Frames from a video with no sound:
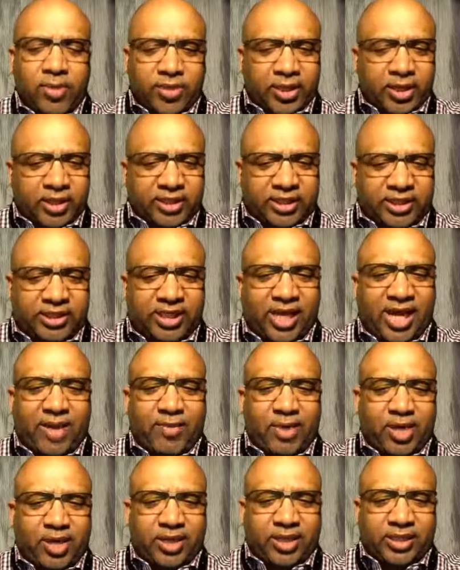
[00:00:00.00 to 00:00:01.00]
The
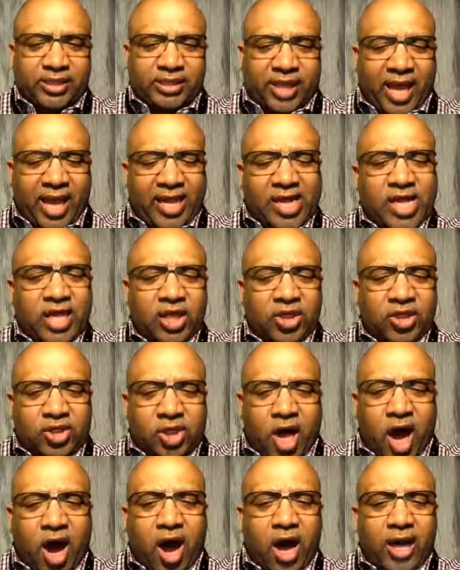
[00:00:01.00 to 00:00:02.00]
assignment is that
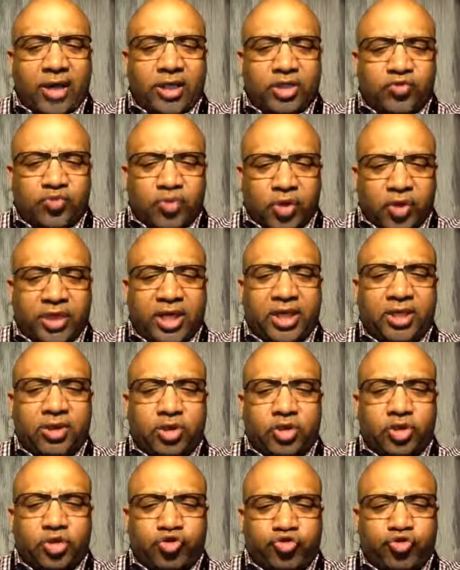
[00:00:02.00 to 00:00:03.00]
God is looking
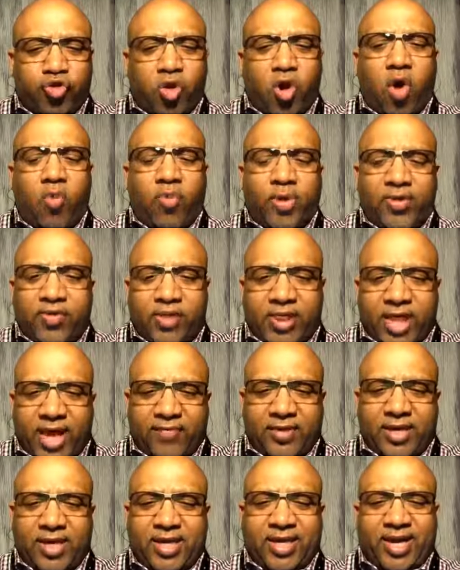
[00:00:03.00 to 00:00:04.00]
to draw with
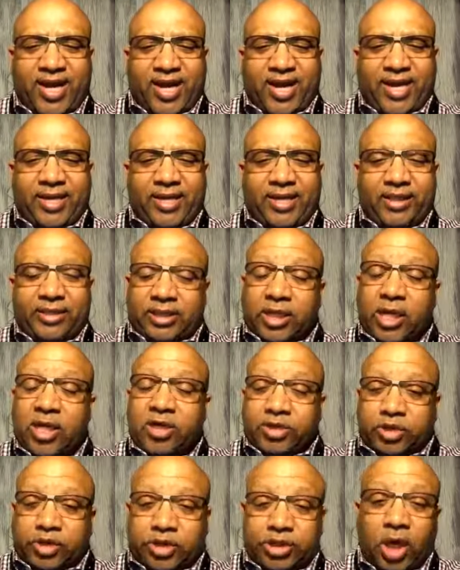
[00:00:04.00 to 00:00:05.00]
loving kindness
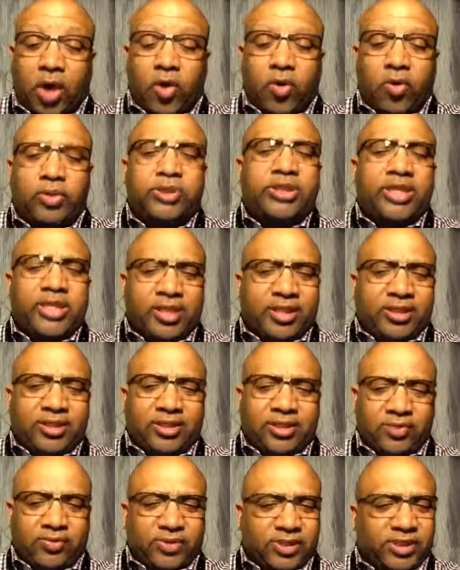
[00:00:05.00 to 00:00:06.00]
souls
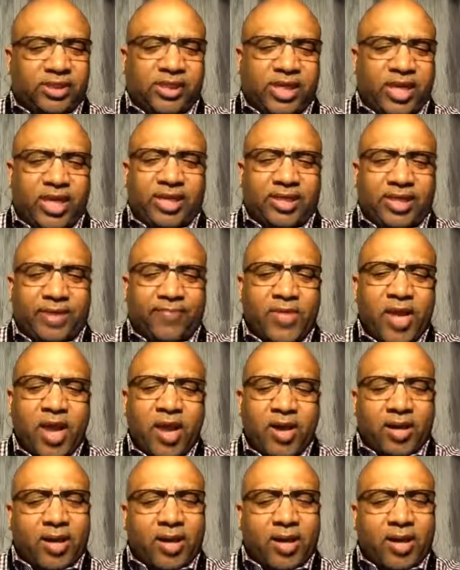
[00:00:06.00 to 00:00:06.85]
into his kingdom.